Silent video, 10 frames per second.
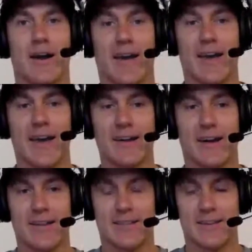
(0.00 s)
And
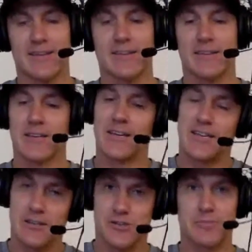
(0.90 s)
I think
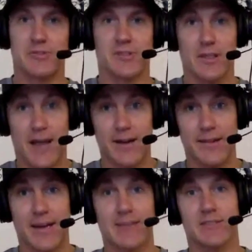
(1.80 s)
He attributes a lot of
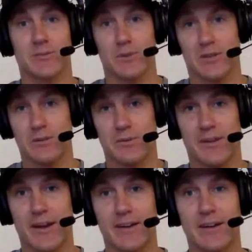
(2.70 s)
that to working with
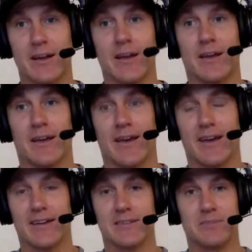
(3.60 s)
Haydn
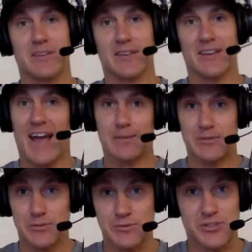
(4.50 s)
and being an
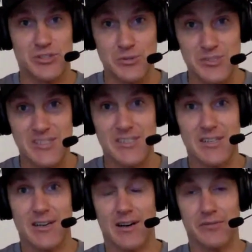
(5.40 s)
absolute student
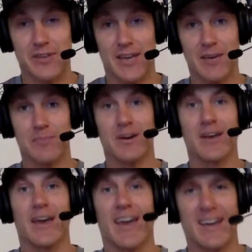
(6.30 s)
of the game.
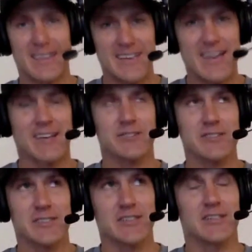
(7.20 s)
And he
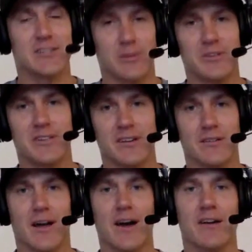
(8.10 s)
actually did, he told me he did a
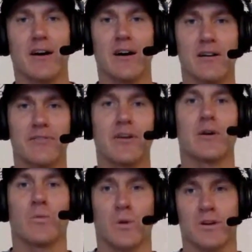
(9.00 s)
lot of
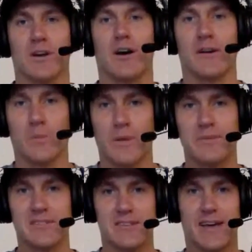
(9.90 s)
work on a
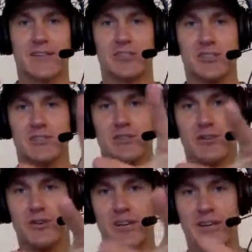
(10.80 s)
women's net, just
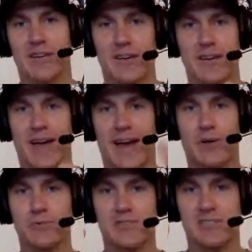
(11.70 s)
learning
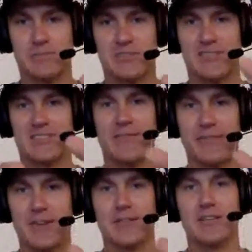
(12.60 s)
how to
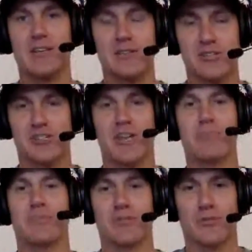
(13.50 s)
specifically
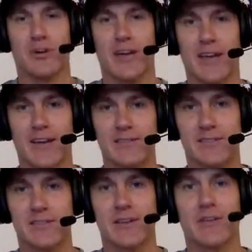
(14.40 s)
shape your
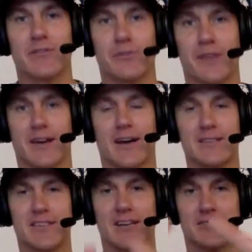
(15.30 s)
hands for that
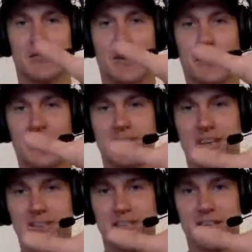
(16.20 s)
contact so that when it
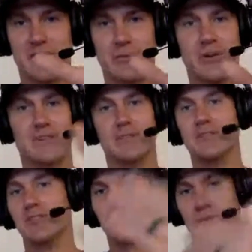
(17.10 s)
does hit you, it
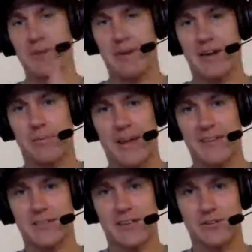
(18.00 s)
doesn't just rebound
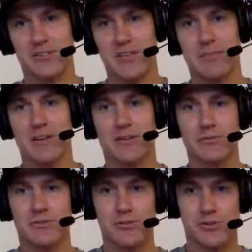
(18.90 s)
back to the other team. It
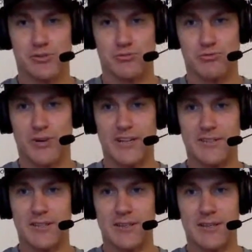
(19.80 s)
goes
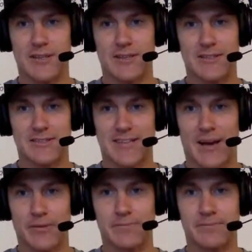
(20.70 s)
straight down.